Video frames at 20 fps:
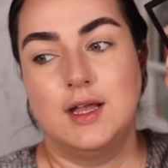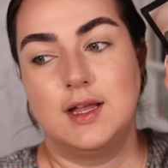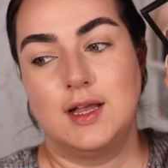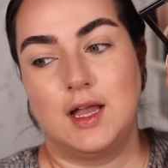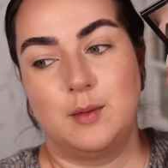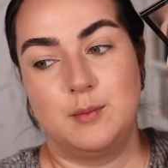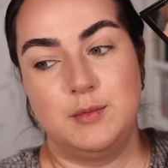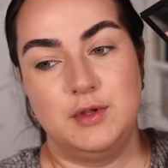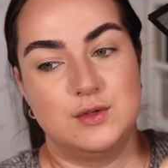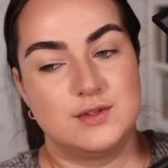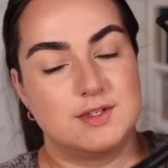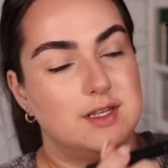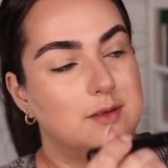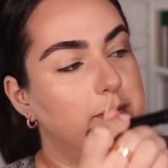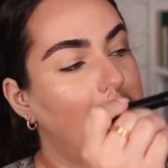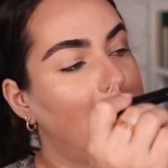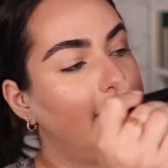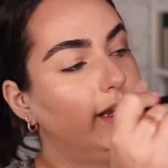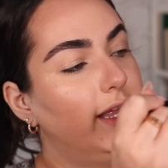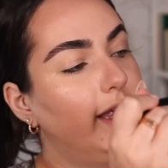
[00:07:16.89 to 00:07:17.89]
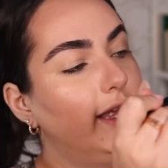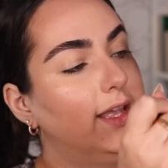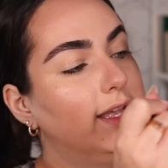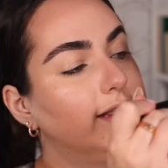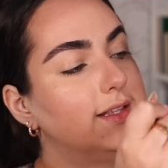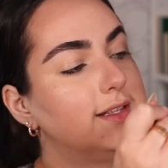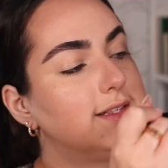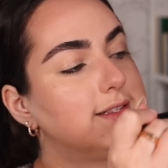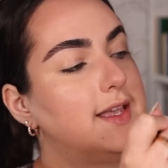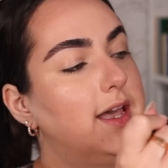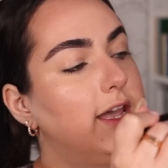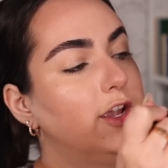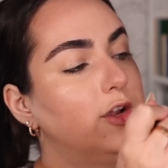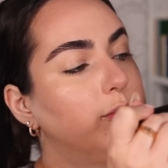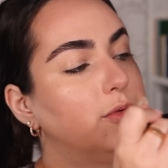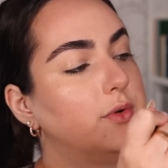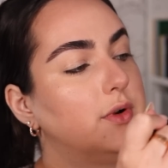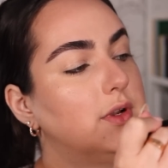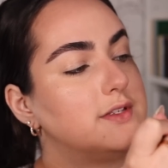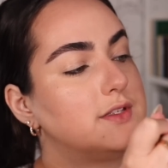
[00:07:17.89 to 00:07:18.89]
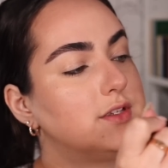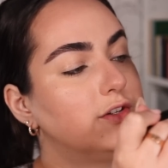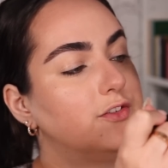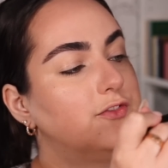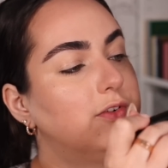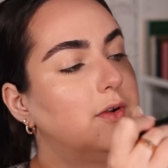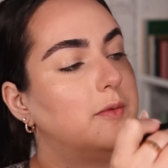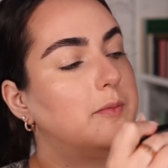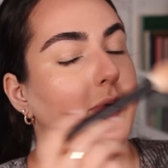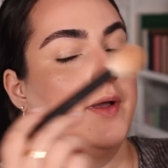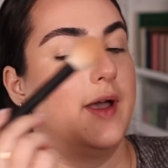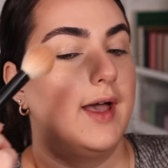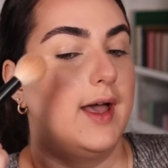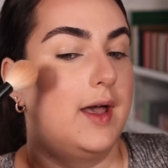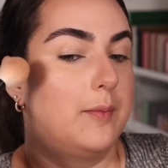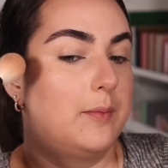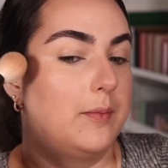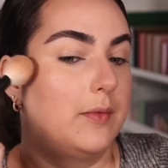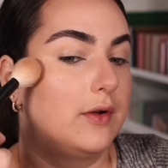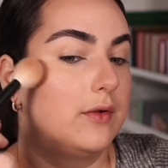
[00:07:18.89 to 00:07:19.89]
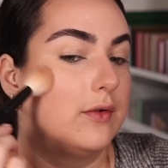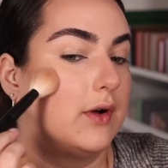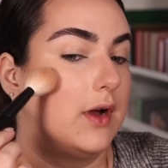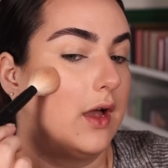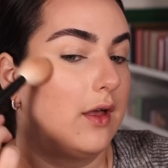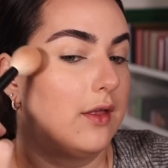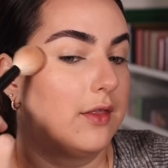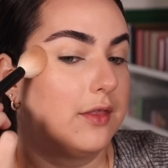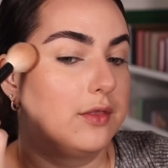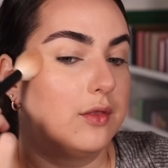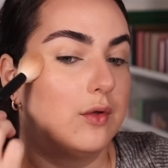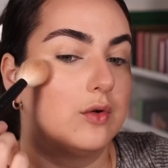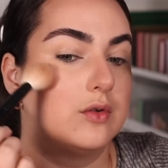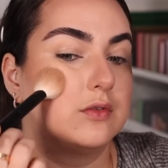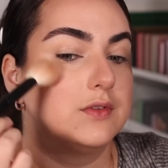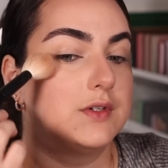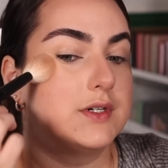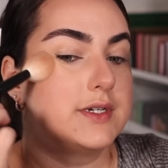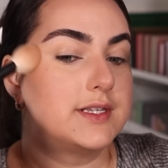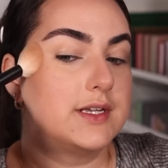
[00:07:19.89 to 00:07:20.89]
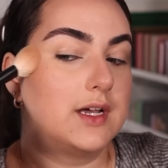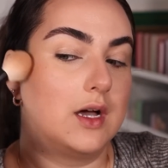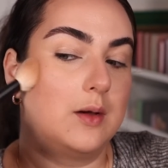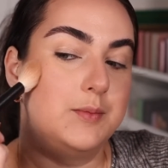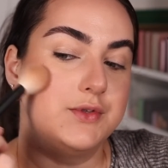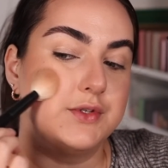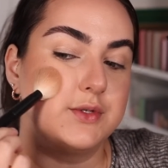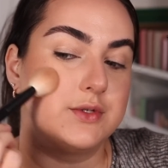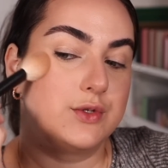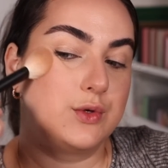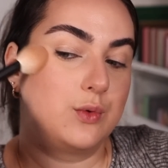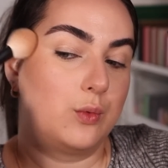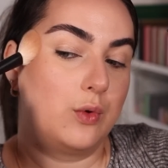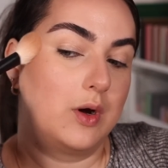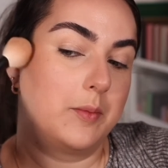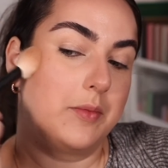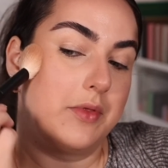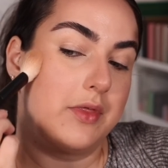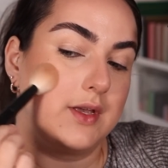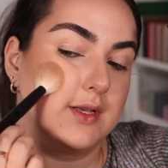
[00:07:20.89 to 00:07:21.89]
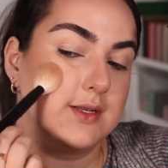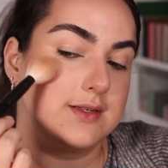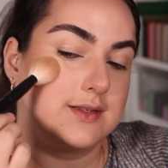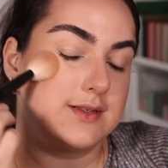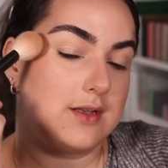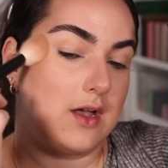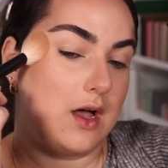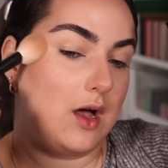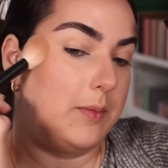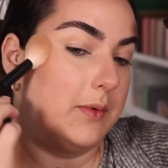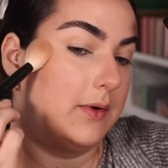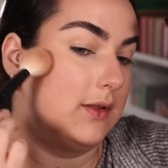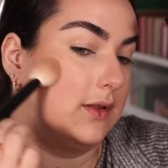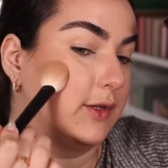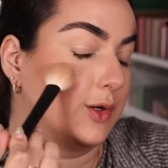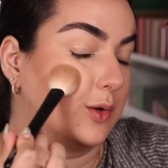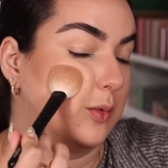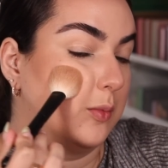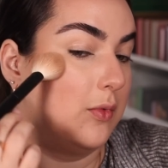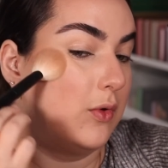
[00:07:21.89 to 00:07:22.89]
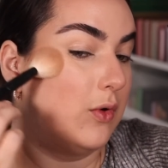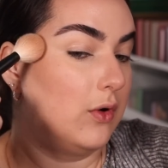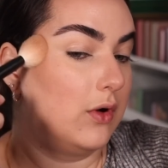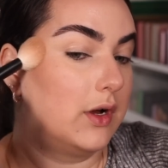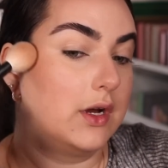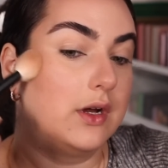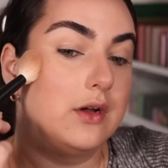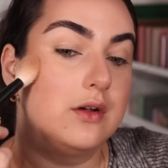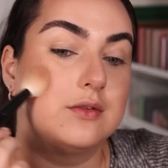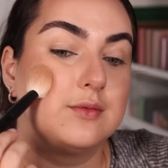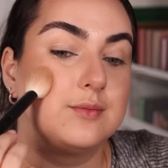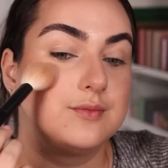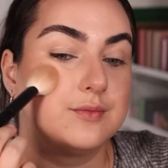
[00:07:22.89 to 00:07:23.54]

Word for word: I'm using my Naked Desire bronzer from Pat McGrath over top just to warm things up a little more.